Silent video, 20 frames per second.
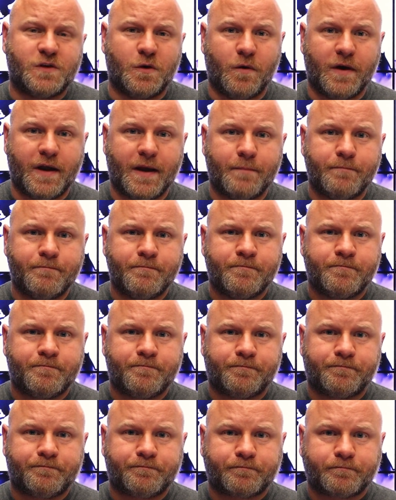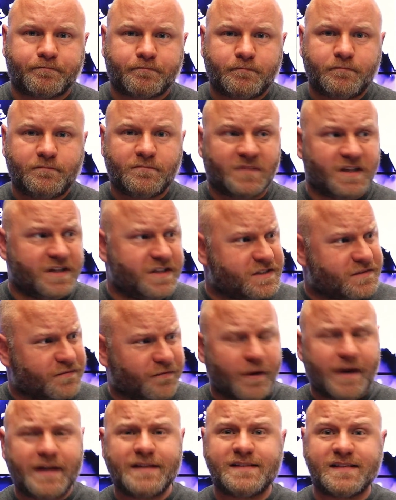to him, his
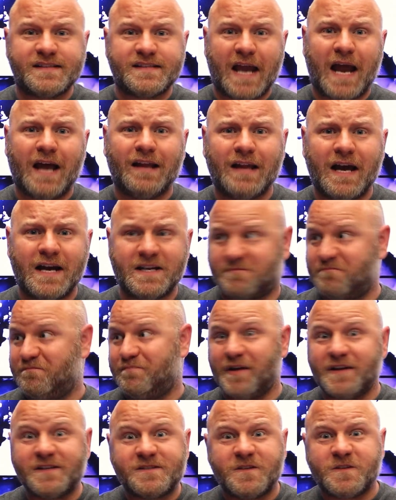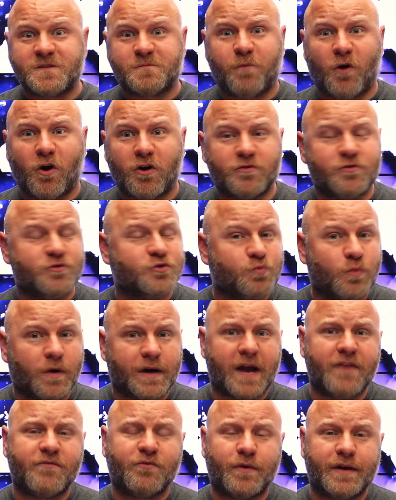friends, his allies, business partners,
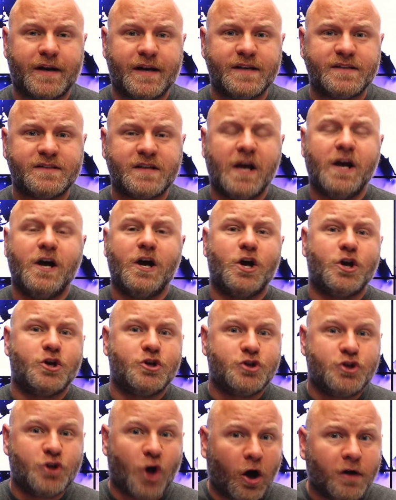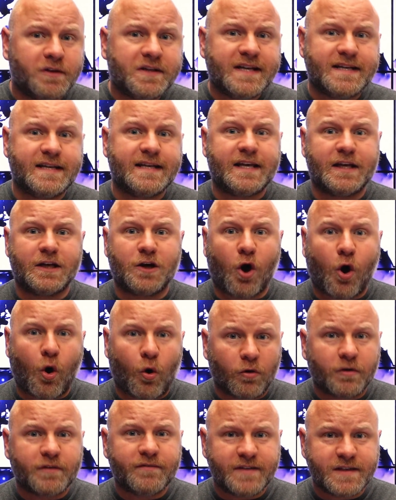whatever it is, y'all need to get a
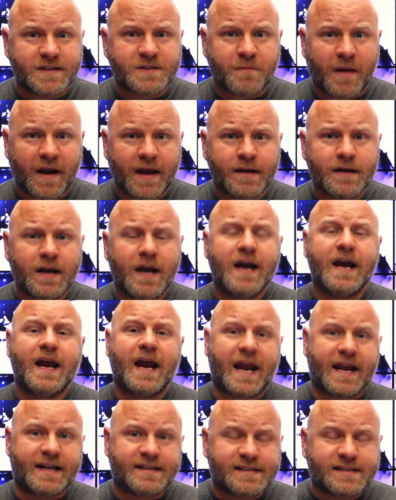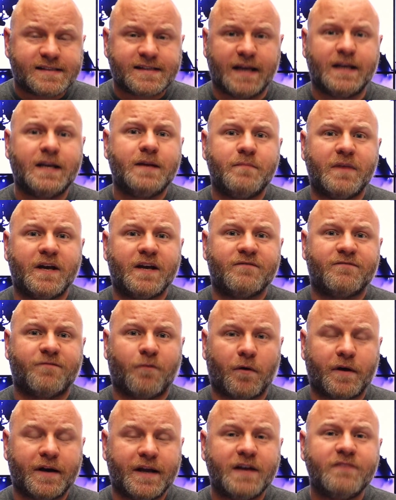hold of this man and send him in
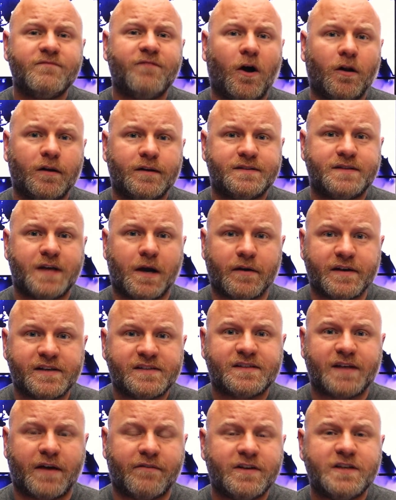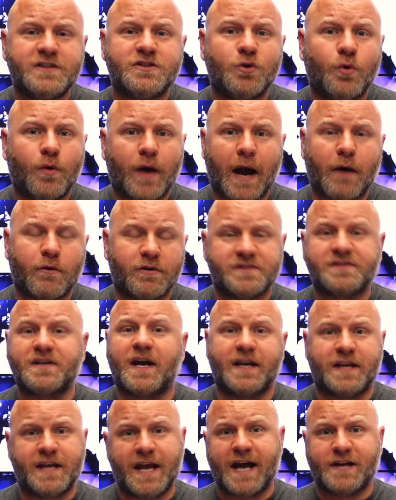for an involuntary 72-hour
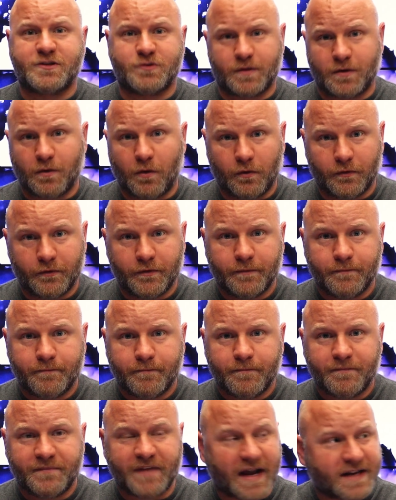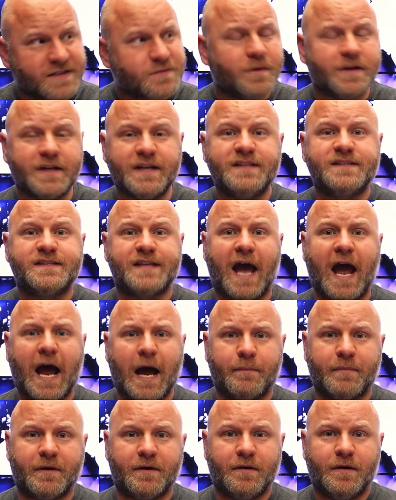psychiatric hold. That's what needs to
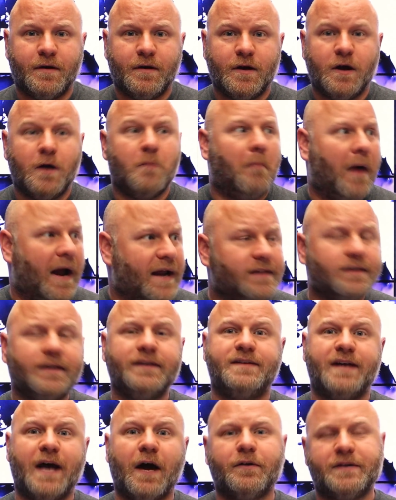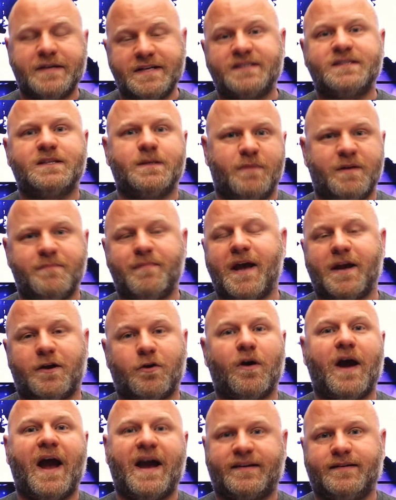happen. Mike Lindell needs to be
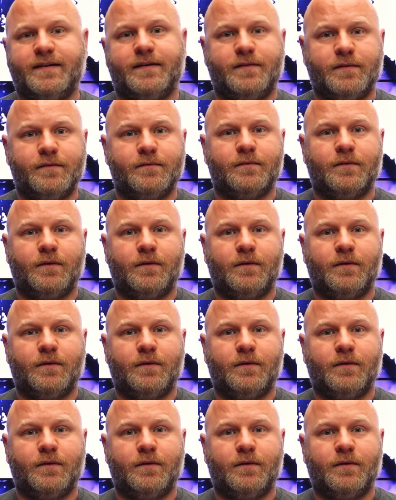Baker-acted.